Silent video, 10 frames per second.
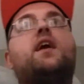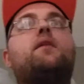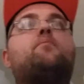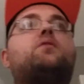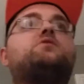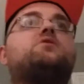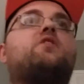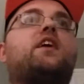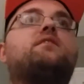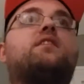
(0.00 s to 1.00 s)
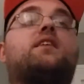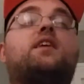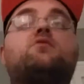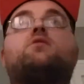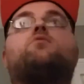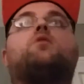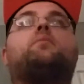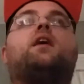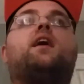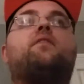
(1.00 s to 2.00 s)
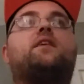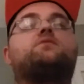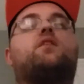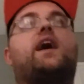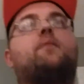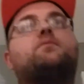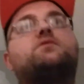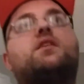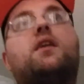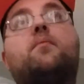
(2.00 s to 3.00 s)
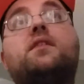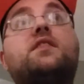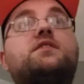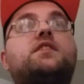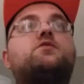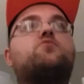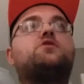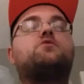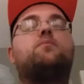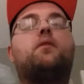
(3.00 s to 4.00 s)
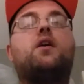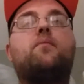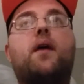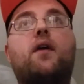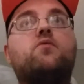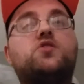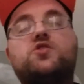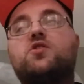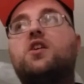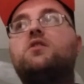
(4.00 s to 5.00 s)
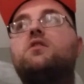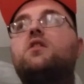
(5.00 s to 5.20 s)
He puts her in a killing robot, and that's what happens. Um, he does get his original body back, which is good.